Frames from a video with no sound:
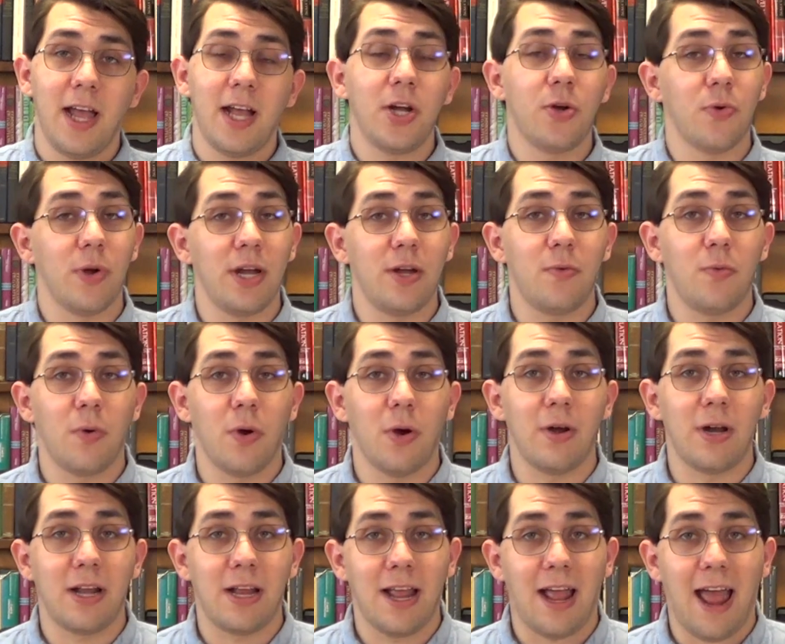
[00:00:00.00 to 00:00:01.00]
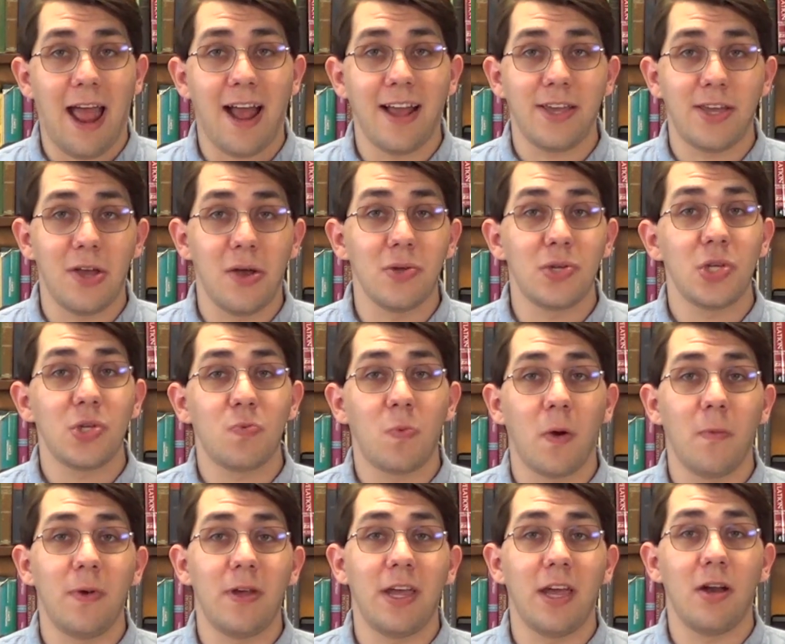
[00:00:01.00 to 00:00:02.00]
And Greek word hagios is
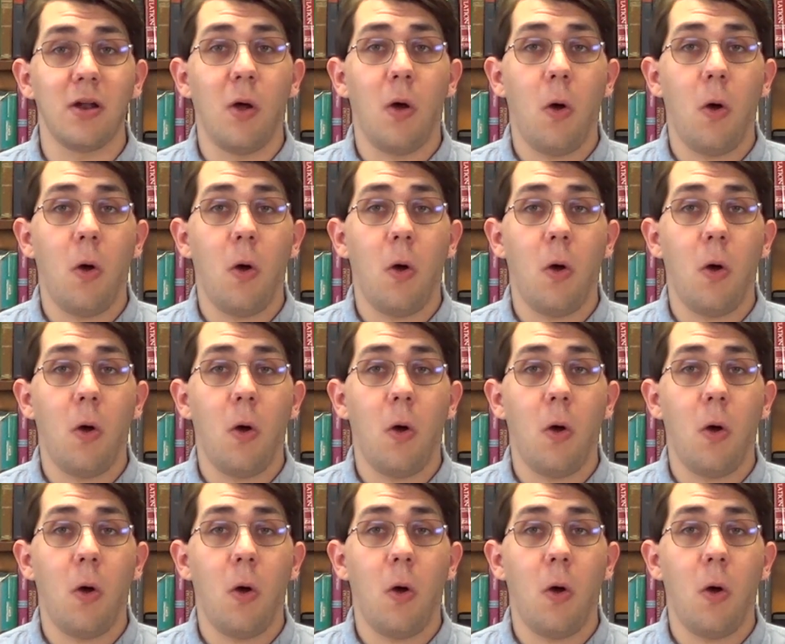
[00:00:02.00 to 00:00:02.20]
where we get